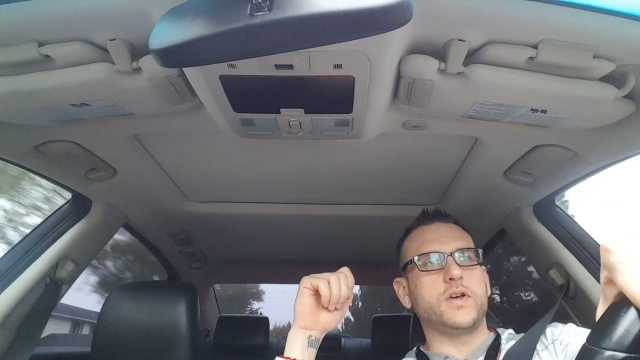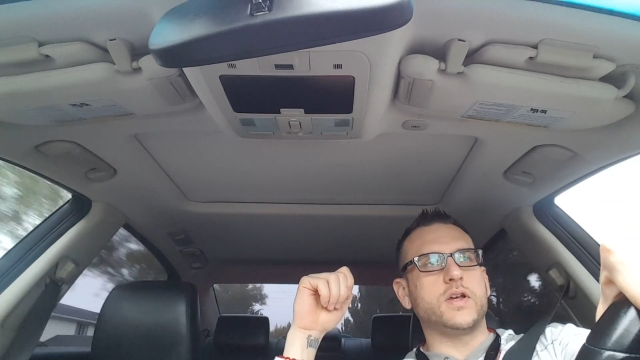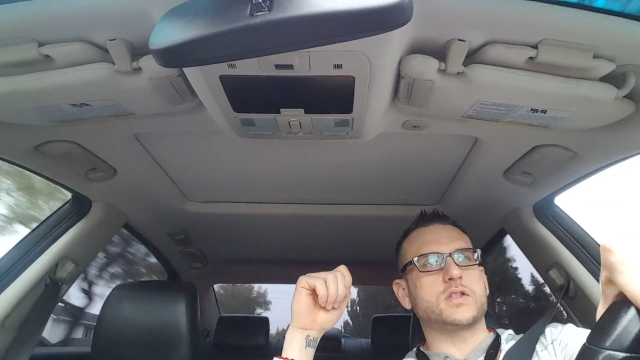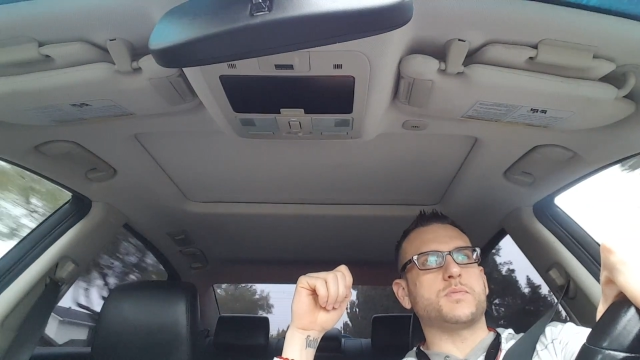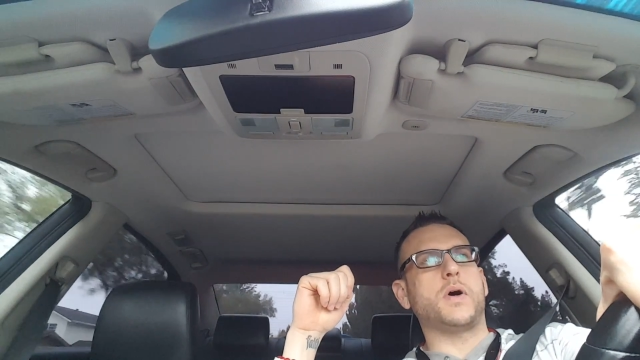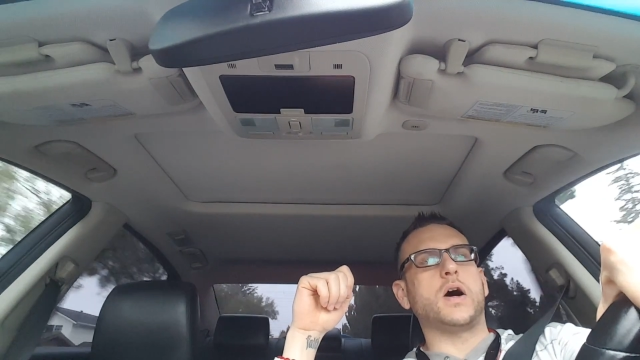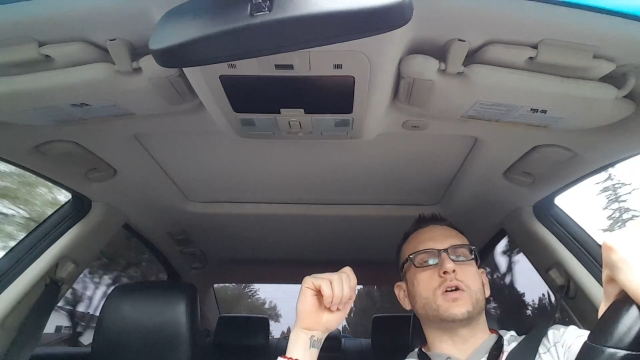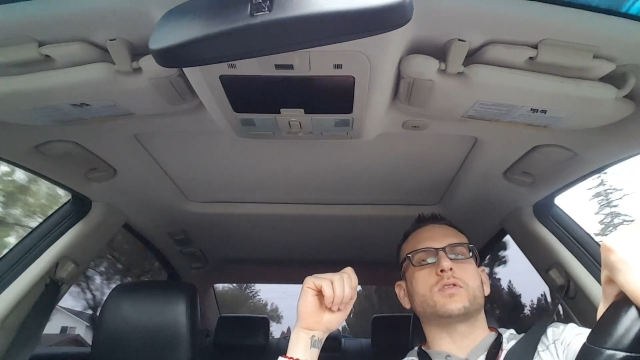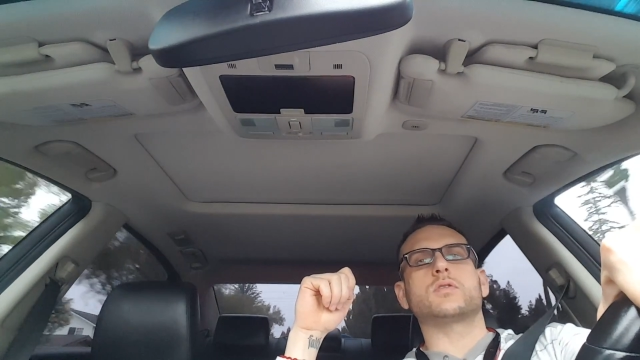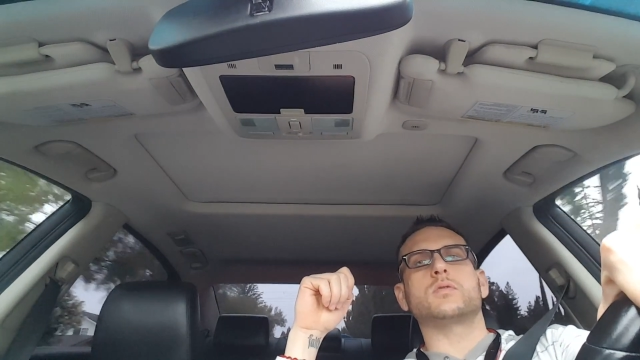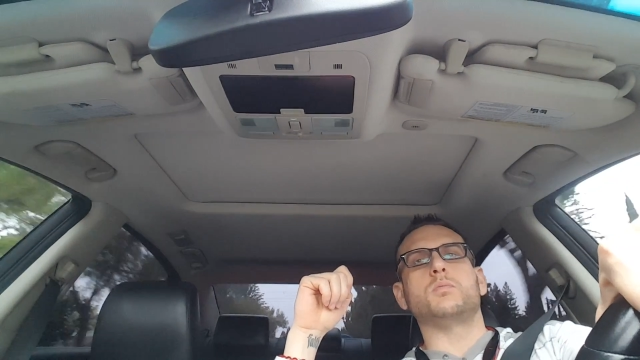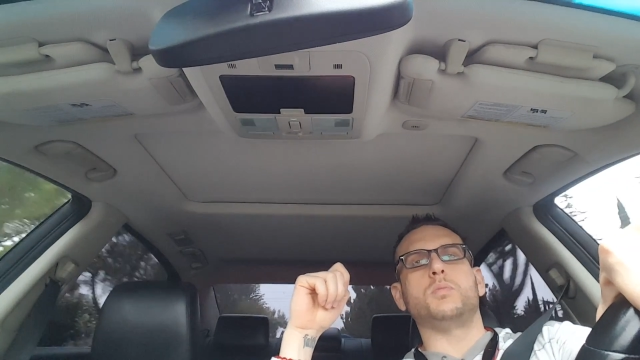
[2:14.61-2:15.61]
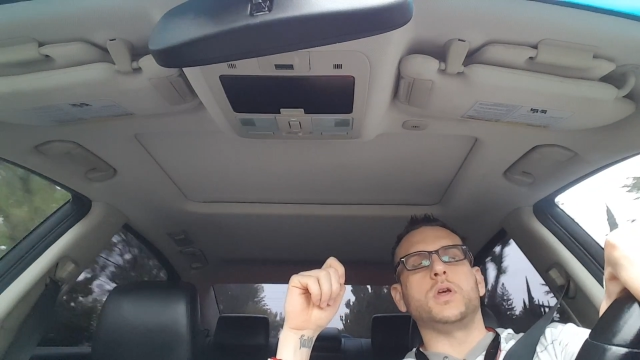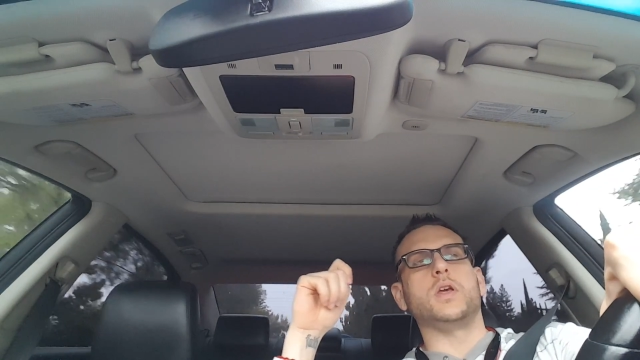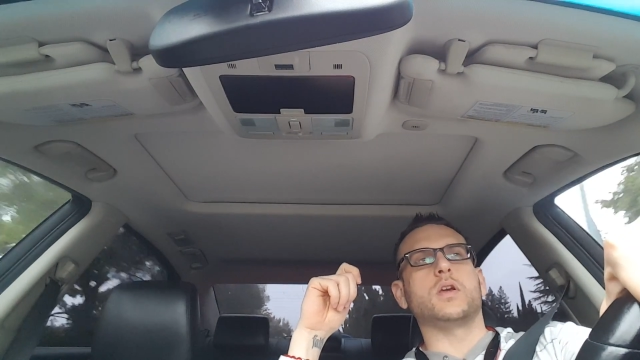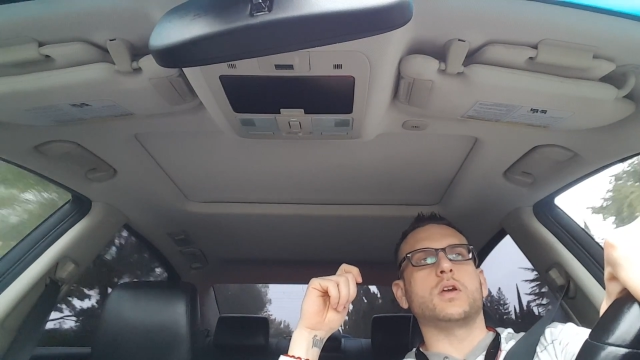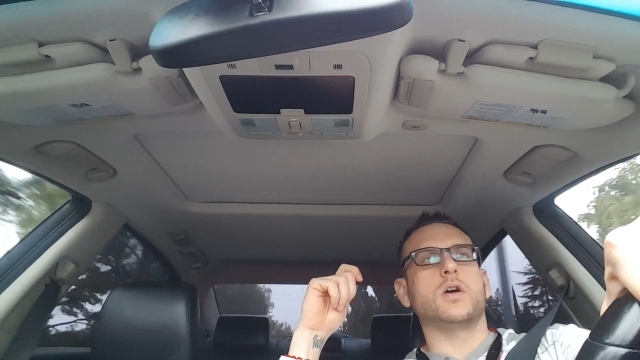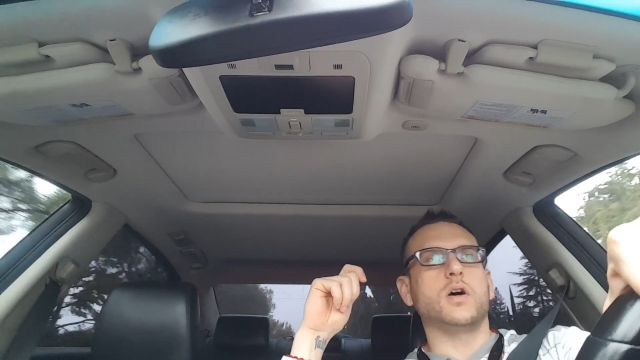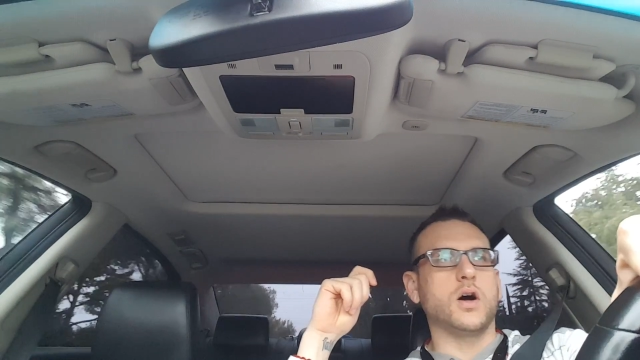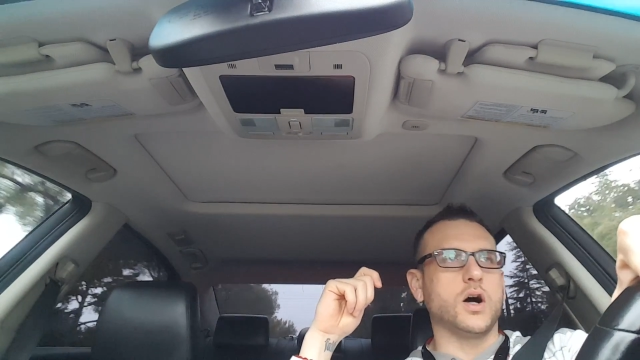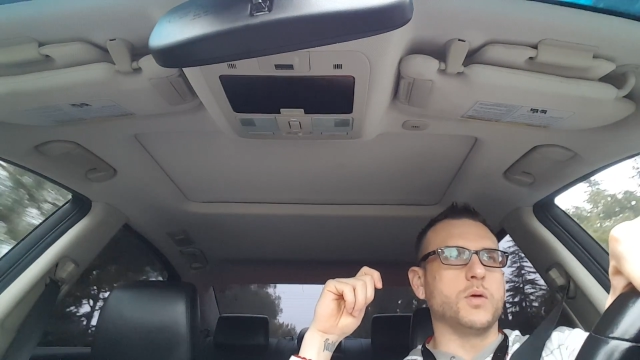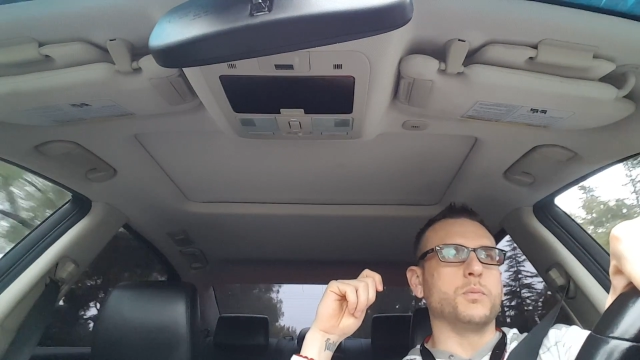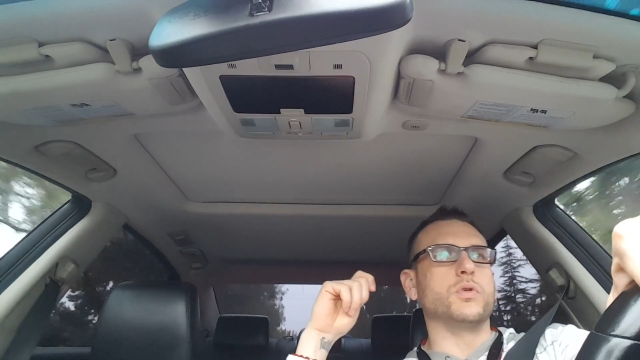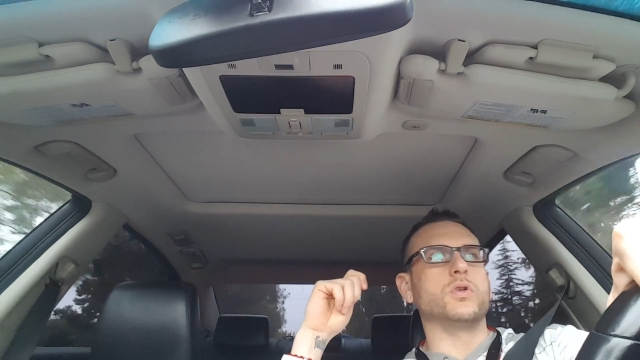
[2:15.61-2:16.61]
it's about being
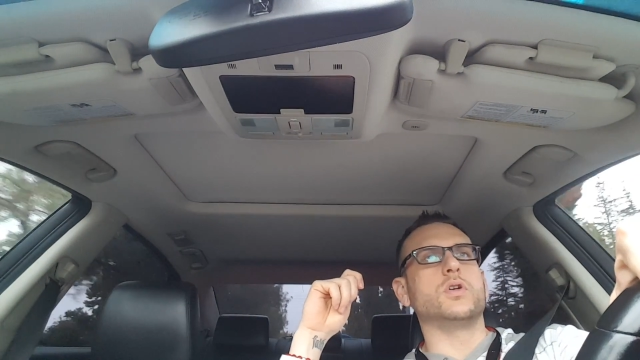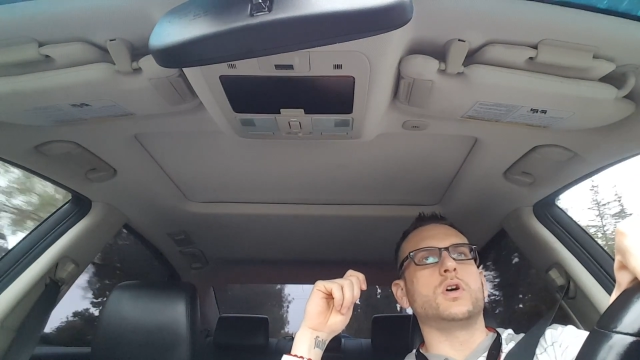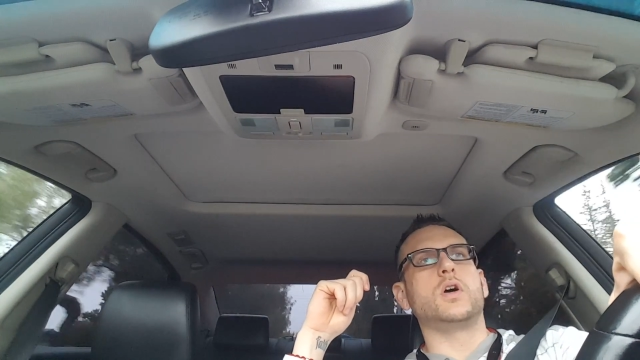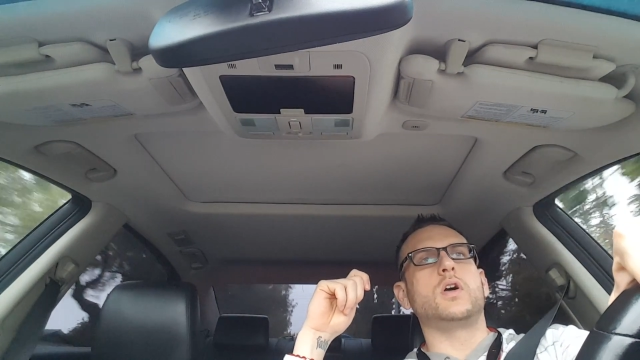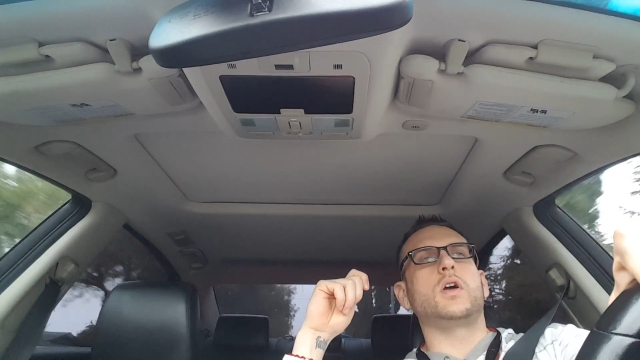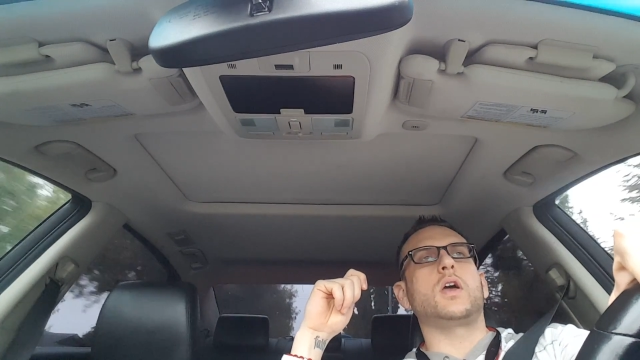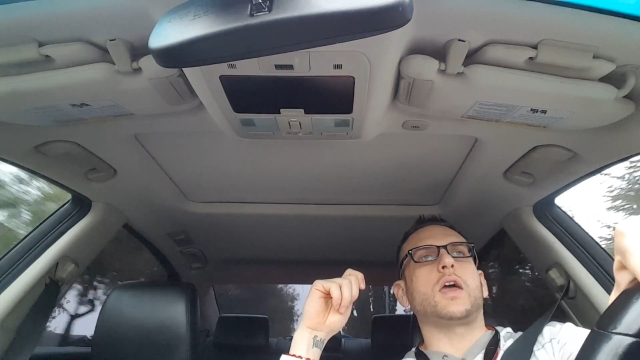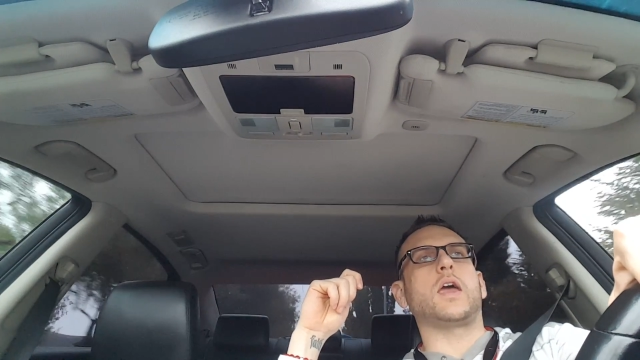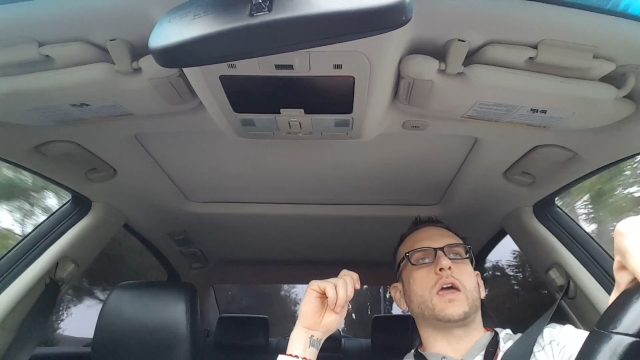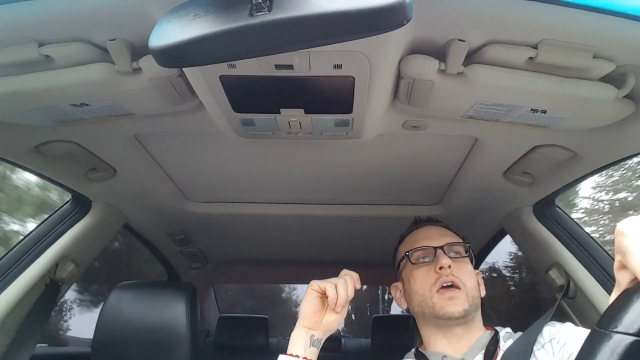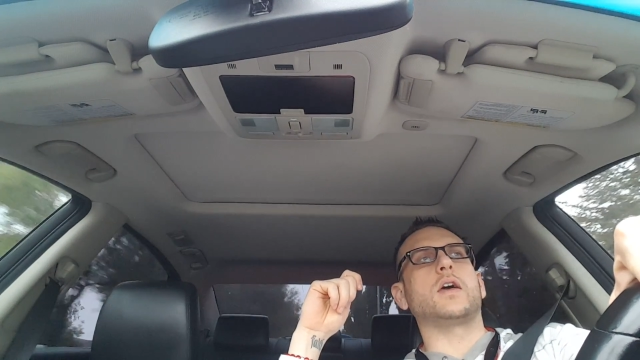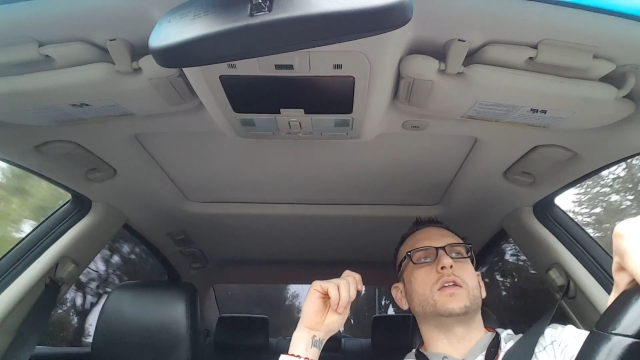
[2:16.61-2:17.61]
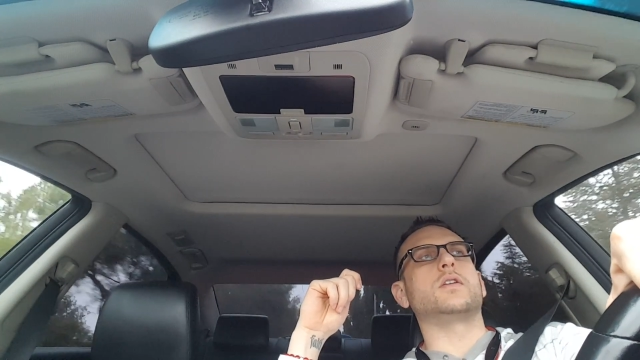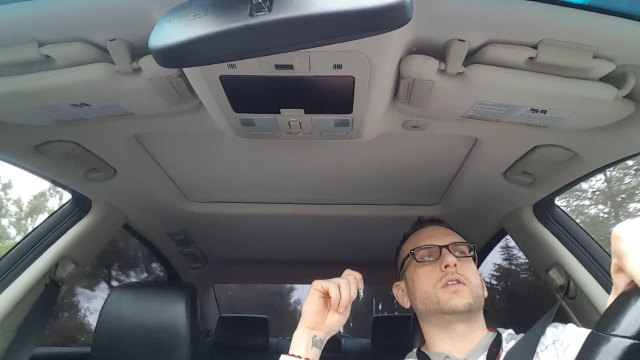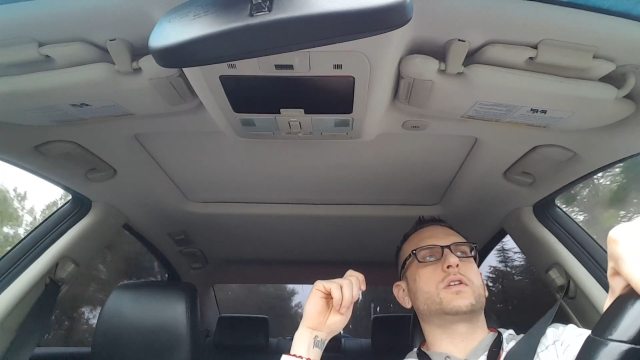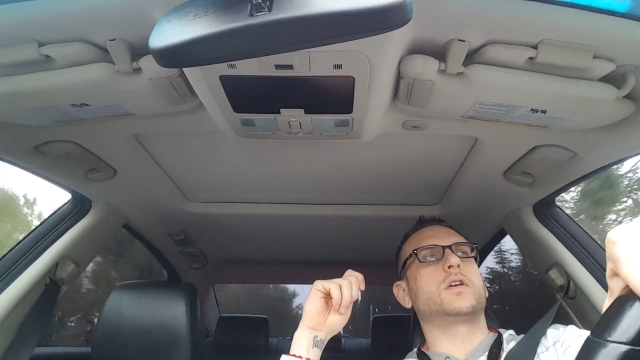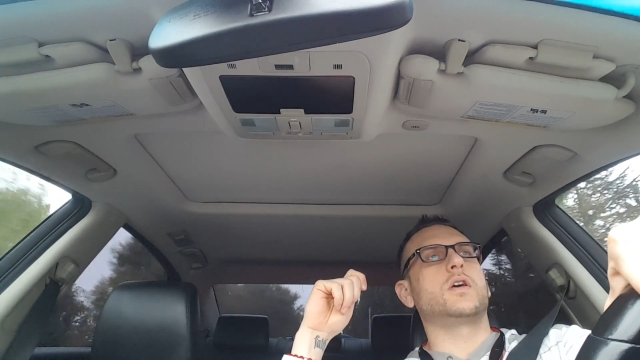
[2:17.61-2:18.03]
humble and